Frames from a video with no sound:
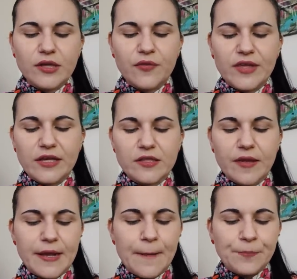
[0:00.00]
are things
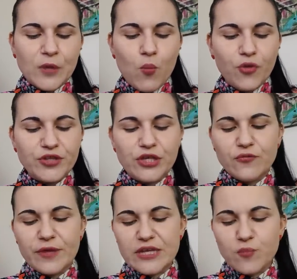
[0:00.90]
like, what do you
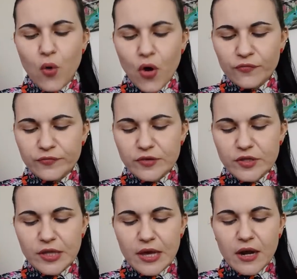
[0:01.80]
really want?